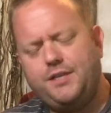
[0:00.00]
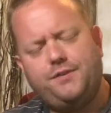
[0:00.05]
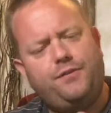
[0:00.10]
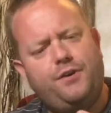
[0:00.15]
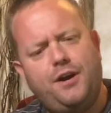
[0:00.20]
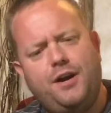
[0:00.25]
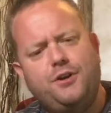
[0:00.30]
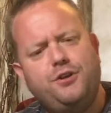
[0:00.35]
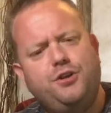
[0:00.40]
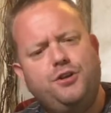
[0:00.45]

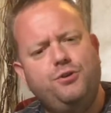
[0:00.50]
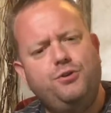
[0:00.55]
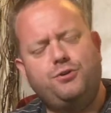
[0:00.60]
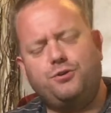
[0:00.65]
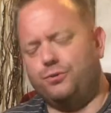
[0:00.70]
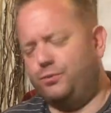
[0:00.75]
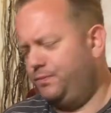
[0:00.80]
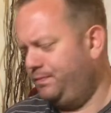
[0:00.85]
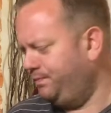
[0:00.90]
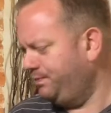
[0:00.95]

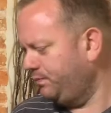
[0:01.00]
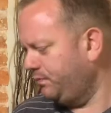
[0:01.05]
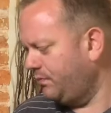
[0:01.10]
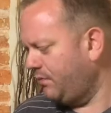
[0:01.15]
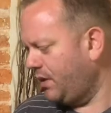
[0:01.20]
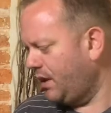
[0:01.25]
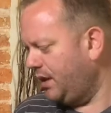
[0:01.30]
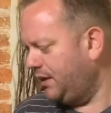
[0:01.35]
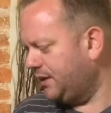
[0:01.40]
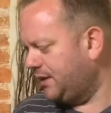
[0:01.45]
unusual
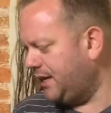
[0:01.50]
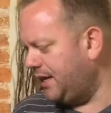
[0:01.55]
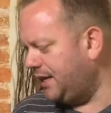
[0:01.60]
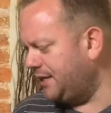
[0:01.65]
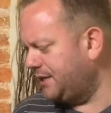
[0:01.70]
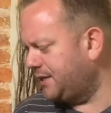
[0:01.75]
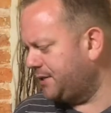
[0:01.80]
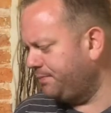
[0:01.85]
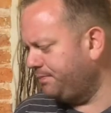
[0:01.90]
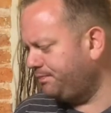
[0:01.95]

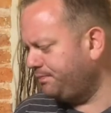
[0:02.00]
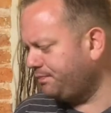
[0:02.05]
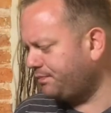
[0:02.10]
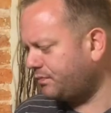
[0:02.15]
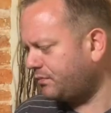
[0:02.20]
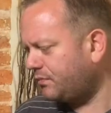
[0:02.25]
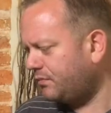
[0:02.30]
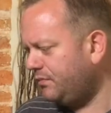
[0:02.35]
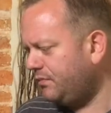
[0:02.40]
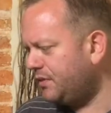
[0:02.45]
taste.
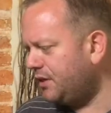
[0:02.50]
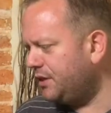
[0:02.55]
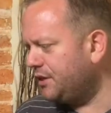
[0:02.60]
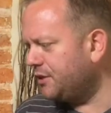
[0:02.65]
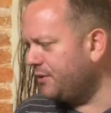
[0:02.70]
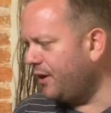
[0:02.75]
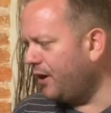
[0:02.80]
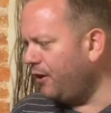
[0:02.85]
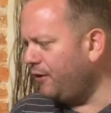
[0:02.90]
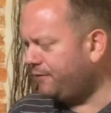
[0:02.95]

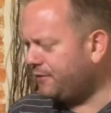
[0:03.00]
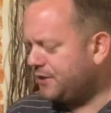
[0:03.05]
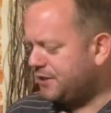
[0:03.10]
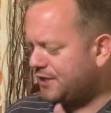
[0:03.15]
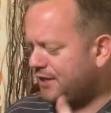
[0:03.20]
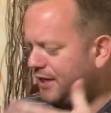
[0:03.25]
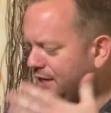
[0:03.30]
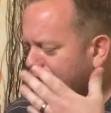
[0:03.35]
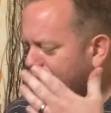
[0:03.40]
So I often say